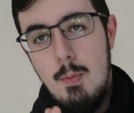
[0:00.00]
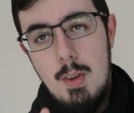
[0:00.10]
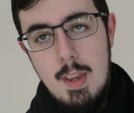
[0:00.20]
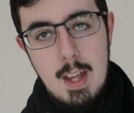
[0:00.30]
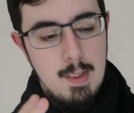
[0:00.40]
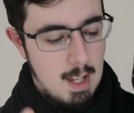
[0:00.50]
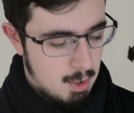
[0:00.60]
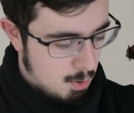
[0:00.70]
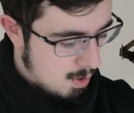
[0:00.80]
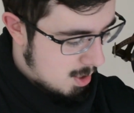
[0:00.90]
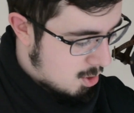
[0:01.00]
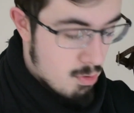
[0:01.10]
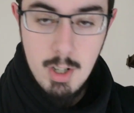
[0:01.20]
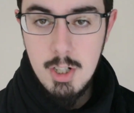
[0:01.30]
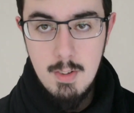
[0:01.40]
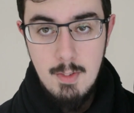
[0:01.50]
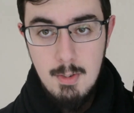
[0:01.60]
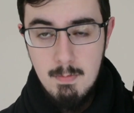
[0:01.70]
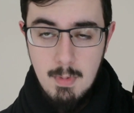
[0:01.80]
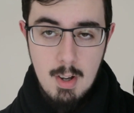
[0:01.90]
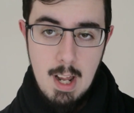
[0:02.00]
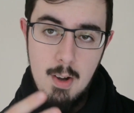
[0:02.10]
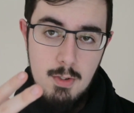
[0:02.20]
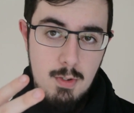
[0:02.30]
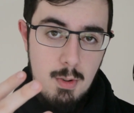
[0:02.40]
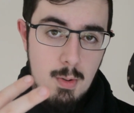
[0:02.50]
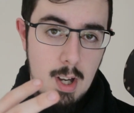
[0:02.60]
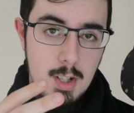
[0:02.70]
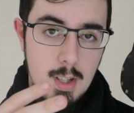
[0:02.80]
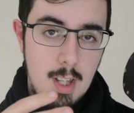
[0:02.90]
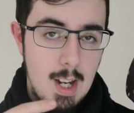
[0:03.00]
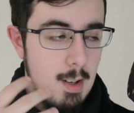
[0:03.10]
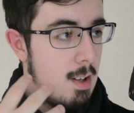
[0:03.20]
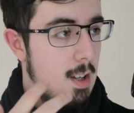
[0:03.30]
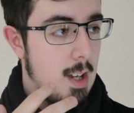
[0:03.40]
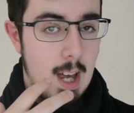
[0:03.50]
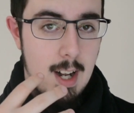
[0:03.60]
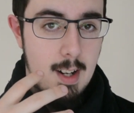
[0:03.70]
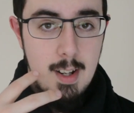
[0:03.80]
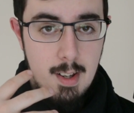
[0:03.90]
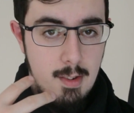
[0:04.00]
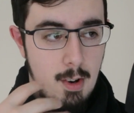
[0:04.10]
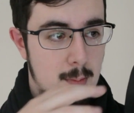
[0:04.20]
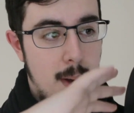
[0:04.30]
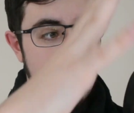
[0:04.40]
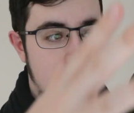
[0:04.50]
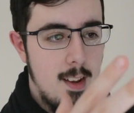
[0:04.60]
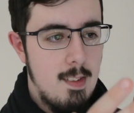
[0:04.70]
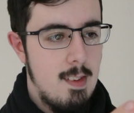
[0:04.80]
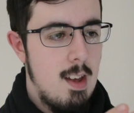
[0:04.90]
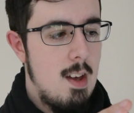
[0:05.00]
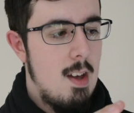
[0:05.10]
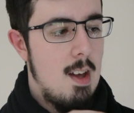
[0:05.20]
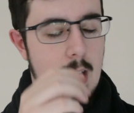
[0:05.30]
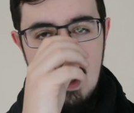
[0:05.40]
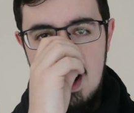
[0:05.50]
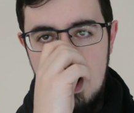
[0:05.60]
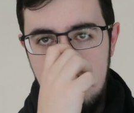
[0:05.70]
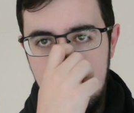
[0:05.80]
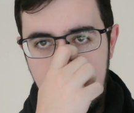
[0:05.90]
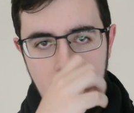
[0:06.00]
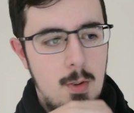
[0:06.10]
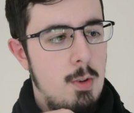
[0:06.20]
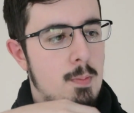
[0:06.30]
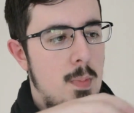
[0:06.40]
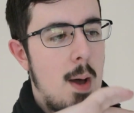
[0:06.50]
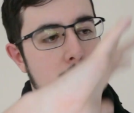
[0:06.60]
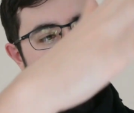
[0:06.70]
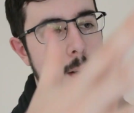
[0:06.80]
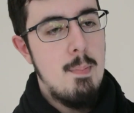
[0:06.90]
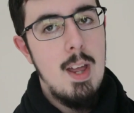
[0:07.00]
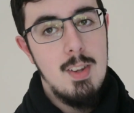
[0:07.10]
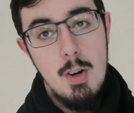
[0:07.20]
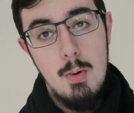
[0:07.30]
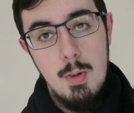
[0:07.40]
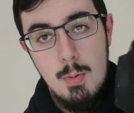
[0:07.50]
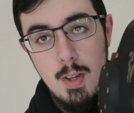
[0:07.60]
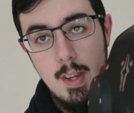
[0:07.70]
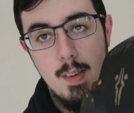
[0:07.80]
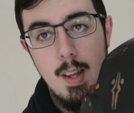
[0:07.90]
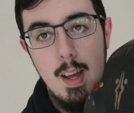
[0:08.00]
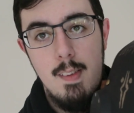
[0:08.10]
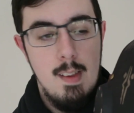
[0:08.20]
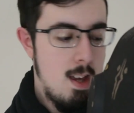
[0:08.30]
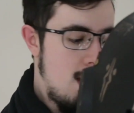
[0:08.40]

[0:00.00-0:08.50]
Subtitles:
What they include instructions on how to actually get ahead and start painting this. I put on a base coat, which was this nice